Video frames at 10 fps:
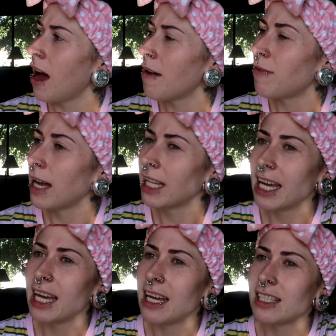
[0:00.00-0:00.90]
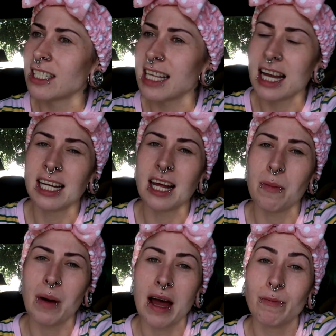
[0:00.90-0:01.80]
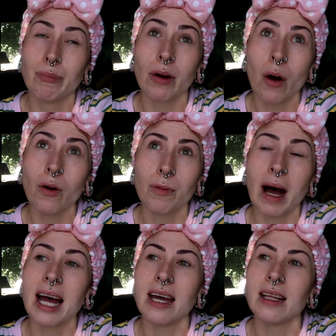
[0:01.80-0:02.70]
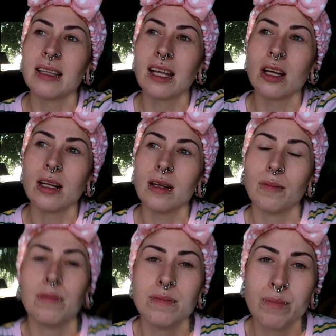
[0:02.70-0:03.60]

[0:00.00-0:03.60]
I finally just ended up, I broke my little